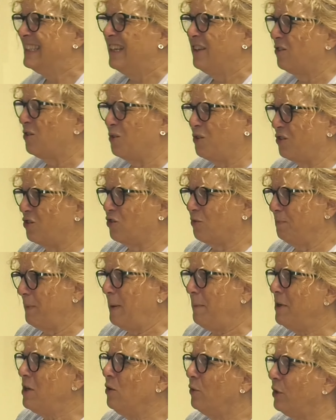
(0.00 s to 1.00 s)
So
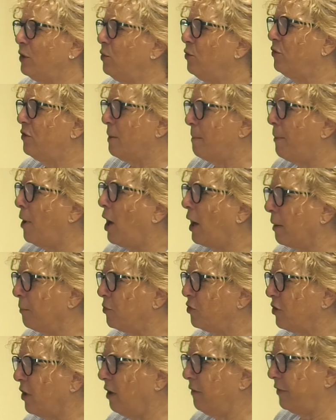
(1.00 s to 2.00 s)
maybe don't use the bottom
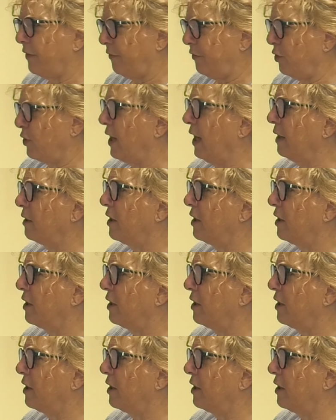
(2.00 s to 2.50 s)
shelf if you can,